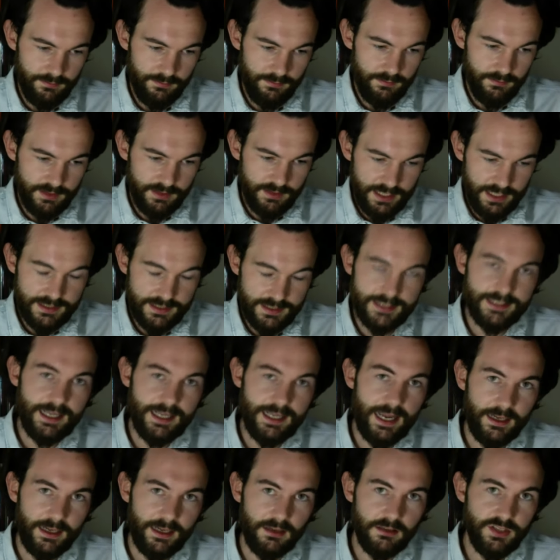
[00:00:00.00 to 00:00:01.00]
Since the
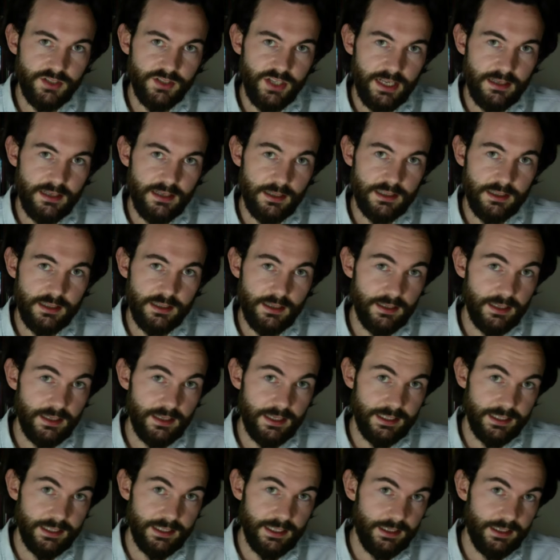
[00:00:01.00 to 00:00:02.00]
title changed in
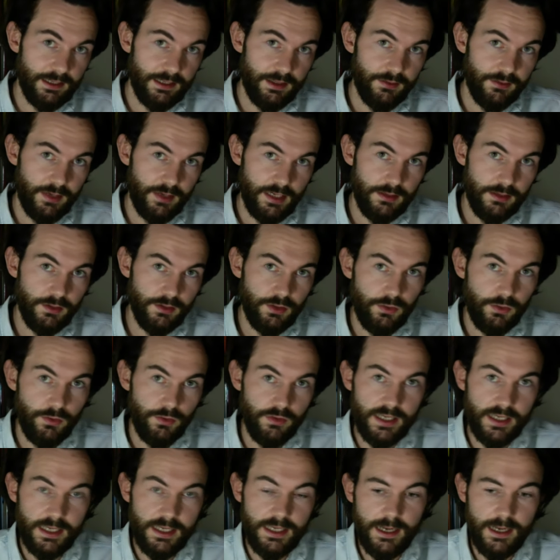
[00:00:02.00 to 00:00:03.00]
1993 to
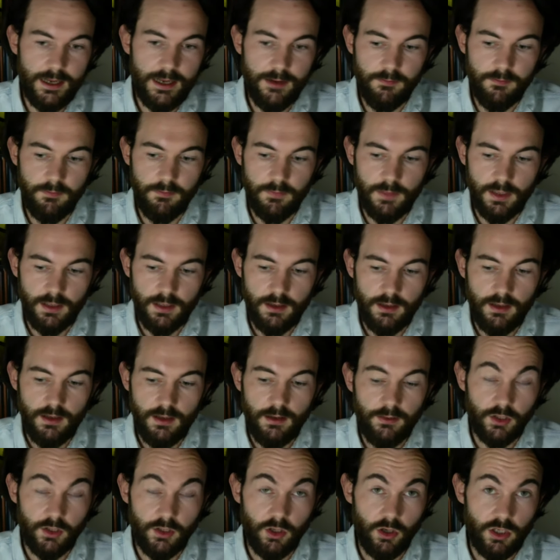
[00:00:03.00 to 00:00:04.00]
the
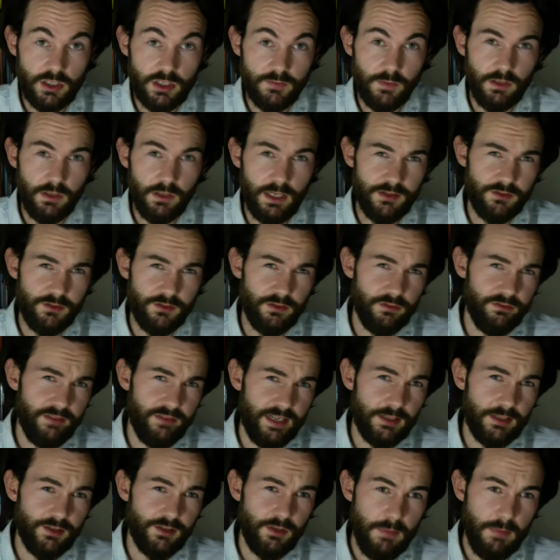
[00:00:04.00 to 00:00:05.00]
Gospel as
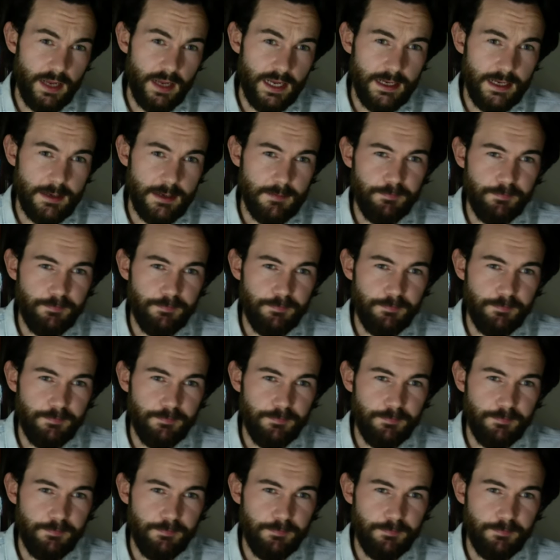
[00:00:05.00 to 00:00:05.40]
Revealed to Me,